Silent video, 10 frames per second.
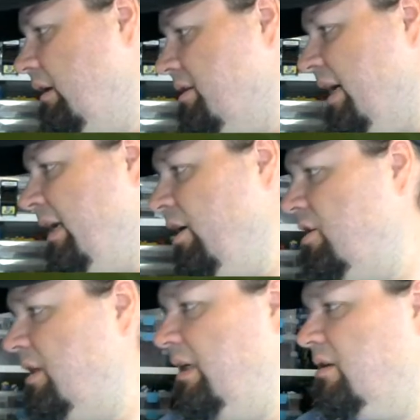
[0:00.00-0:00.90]
Is that how you
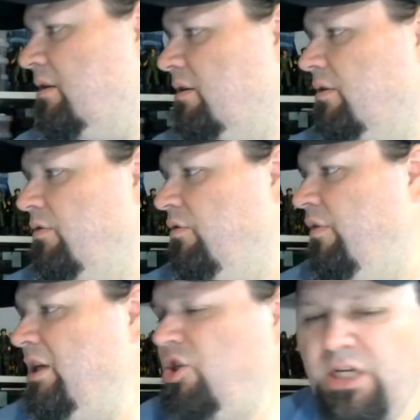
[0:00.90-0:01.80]
say it?
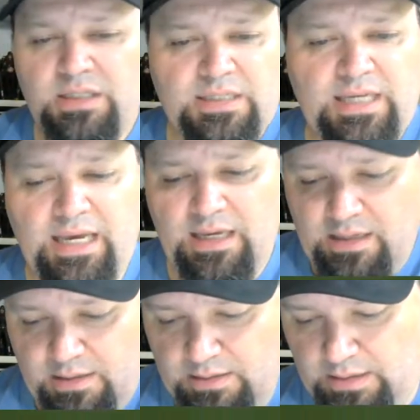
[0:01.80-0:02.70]
Vegete?
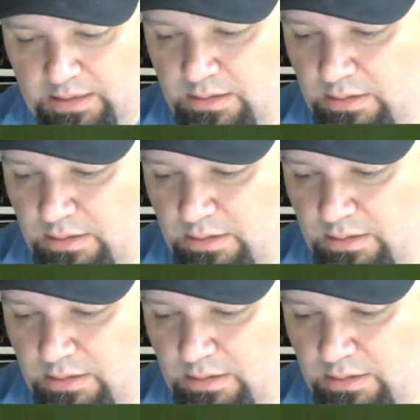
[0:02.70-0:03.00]
I don't